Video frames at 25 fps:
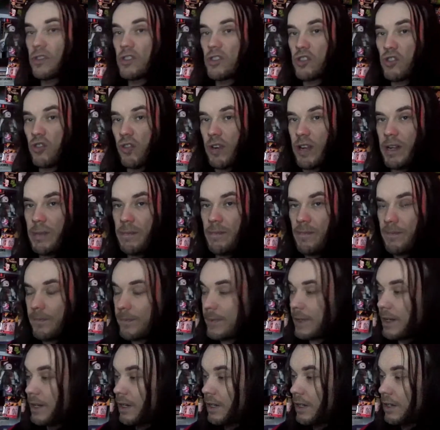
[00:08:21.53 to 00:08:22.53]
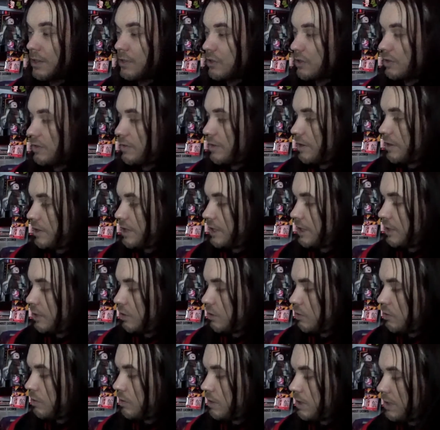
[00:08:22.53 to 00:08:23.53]
stream, which is very
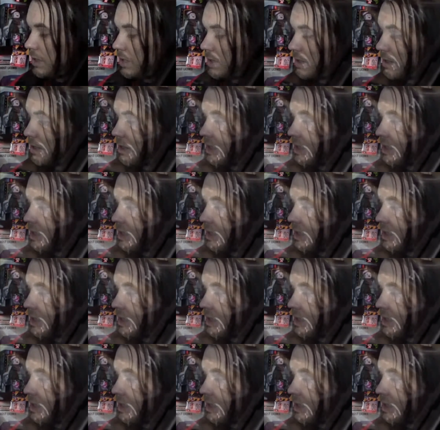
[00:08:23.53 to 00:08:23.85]
cool, and then you